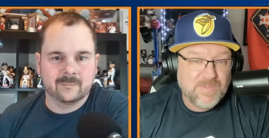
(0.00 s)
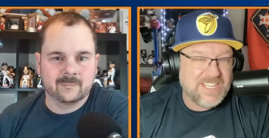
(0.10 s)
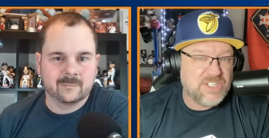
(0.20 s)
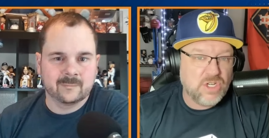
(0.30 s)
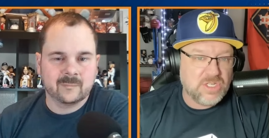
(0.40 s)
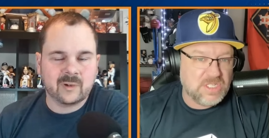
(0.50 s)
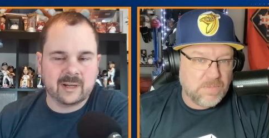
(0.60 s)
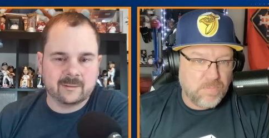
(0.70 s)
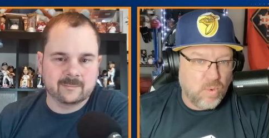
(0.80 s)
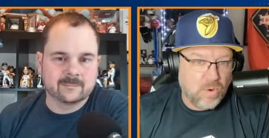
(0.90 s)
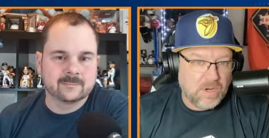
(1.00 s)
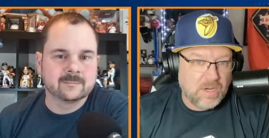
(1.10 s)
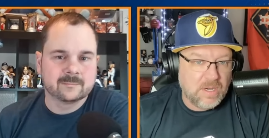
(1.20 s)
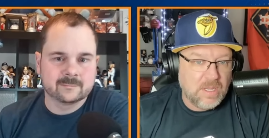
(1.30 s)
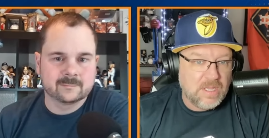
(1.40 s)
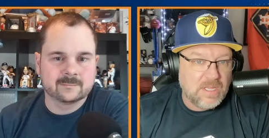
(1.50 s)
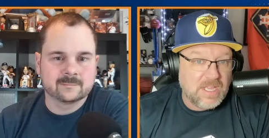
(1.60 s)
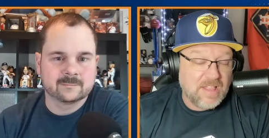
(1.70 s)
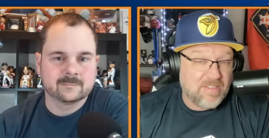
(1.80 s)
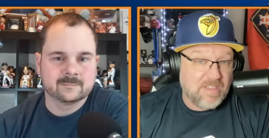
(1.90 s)
Speaker 1: is just as right. important
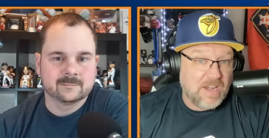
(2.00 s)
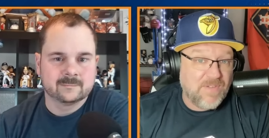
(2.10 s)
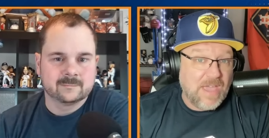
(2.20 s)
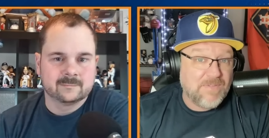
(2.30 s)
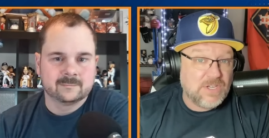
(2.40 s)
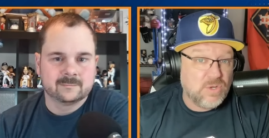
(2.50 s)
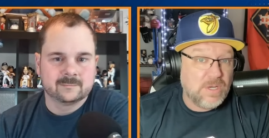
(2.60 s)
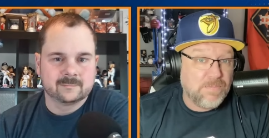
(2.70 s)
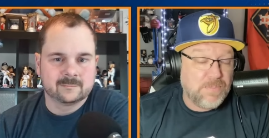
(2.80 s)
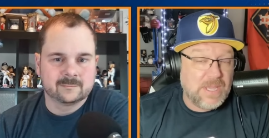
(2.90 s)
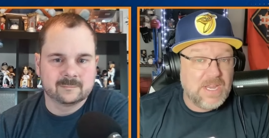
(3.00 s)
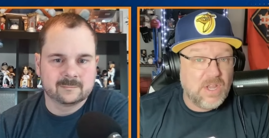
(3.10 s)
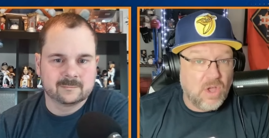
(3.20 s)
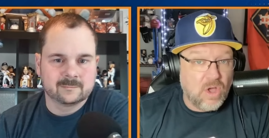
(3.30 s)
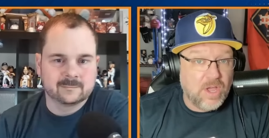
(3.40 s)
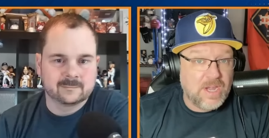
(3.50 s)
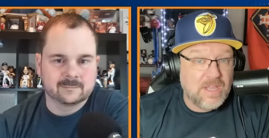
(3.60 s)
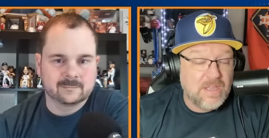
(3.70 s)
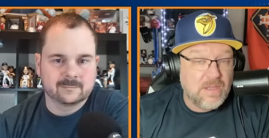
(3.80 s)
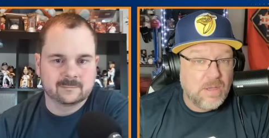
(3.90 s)
instead of having to depend on
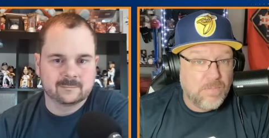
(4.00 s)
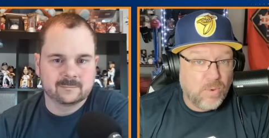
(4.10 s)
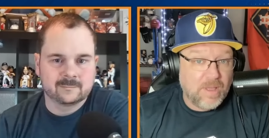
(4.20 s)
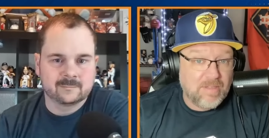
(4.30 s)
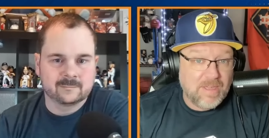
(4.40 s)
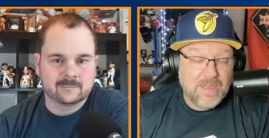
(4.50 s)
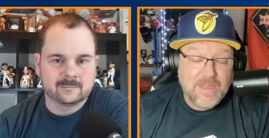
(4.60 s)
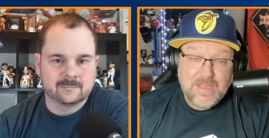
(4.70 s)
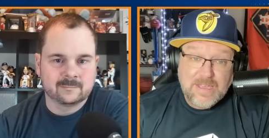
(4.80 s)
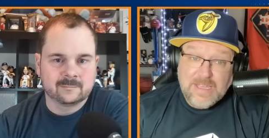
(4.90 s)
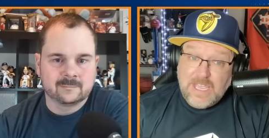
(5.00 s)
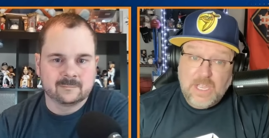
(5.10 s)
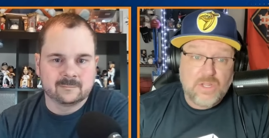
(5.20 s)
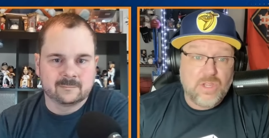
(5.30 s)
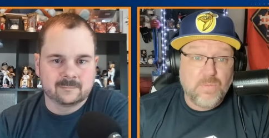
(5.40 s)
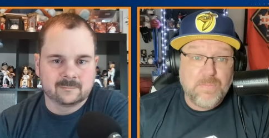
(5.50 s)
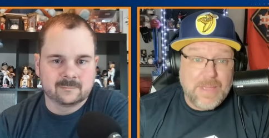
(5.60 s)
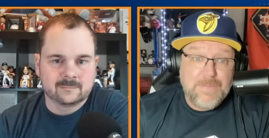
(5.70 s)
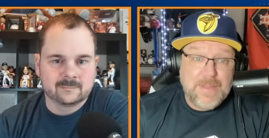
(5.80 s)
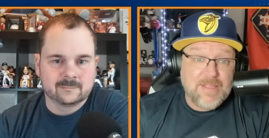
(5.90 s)
Pressly. And there may
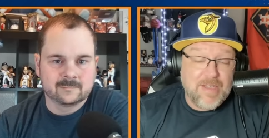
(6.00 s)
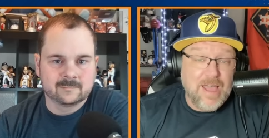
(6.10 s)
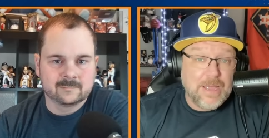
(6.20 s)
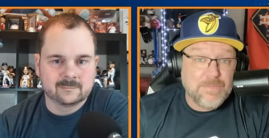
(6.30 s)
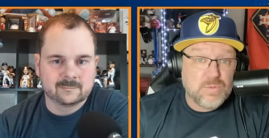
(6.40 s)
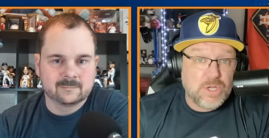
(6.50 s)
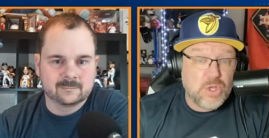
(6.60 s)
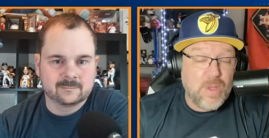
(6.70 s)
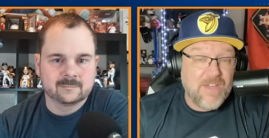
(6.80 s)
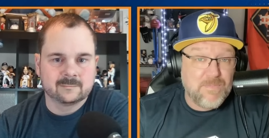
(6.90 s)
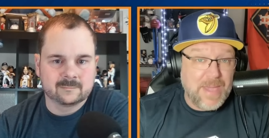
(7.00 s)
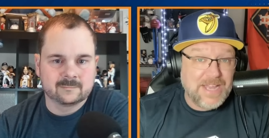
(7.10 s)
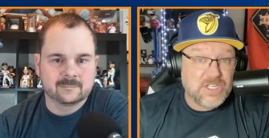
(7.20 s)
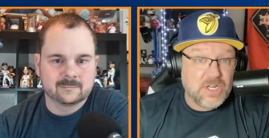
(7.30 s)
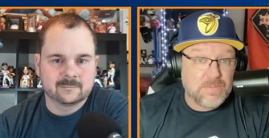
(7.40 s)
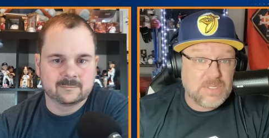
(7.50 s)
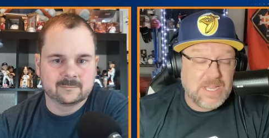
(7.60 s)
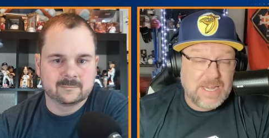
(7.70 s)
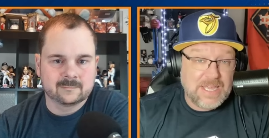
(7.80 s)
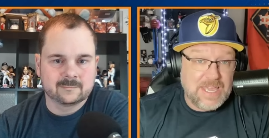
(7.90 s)
be times where you have matchups in
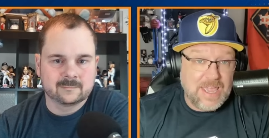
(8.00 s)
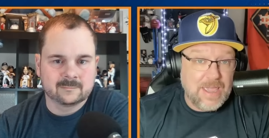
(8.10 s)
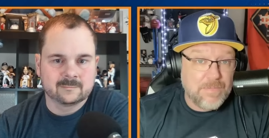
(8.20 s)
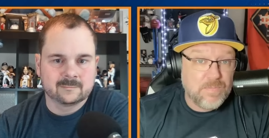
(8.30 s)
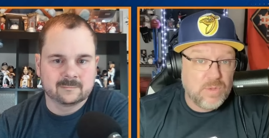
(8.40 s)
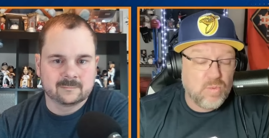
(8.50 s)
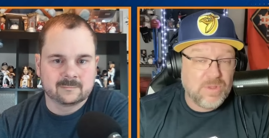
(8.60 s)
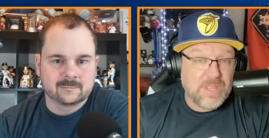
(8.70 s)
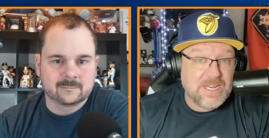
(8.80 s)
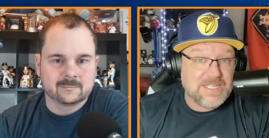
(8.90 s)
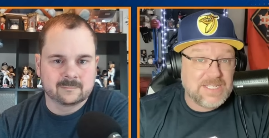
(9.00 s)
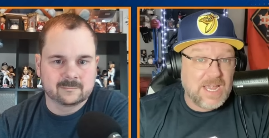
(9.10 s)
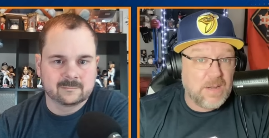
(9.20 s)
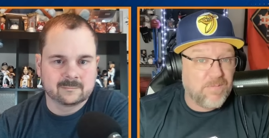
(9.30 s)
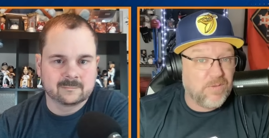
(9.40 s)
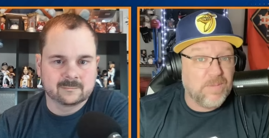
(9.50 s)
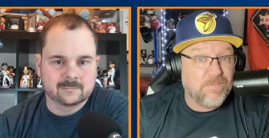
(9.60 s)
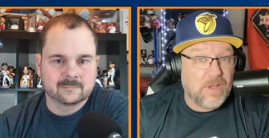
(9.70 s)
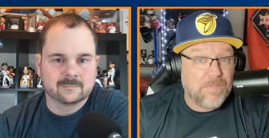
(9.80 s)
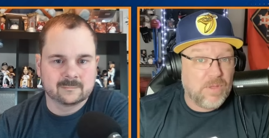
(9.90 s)
a game where they decide to flip
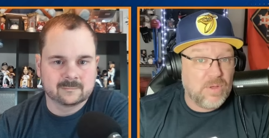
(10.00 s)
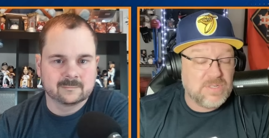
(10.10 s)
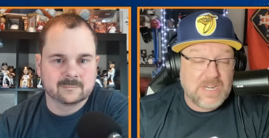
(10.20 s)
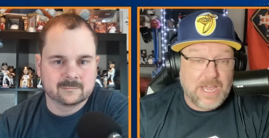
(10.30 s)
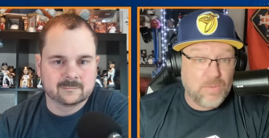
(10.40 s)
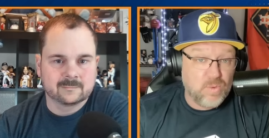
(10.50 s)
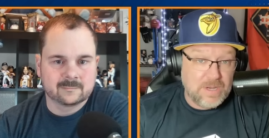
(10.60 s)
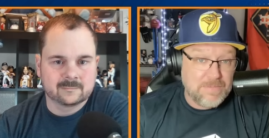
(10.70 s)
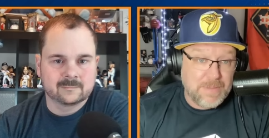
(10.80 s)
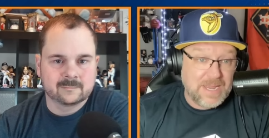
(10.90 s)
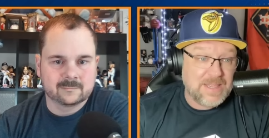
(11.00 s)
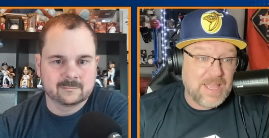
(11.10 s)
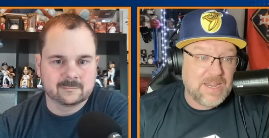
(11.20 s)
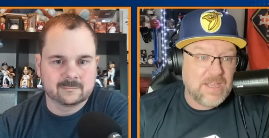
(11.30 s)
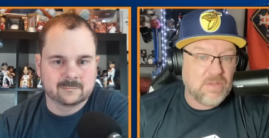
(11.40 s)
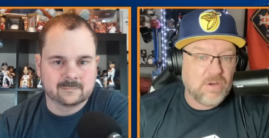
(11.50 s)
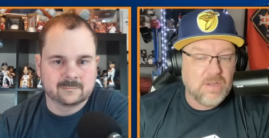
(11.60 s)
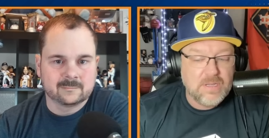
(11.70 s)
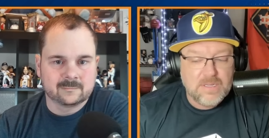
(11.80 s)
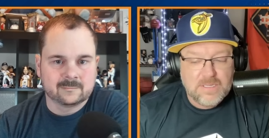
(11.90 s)
flop those, and I wouldn't mind that either.
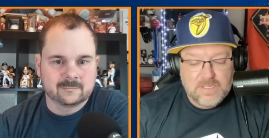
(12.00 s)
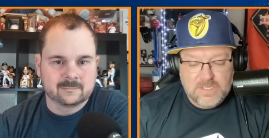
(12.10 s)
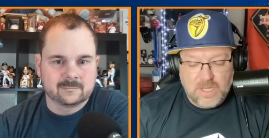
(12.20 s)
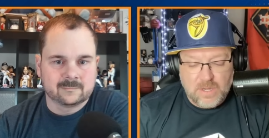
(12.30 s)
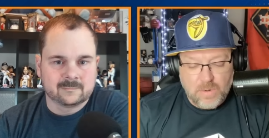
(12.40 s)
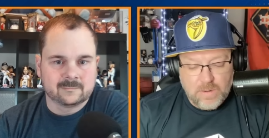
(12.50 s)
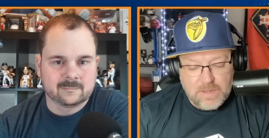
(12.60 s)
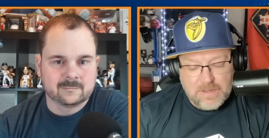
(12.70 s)
So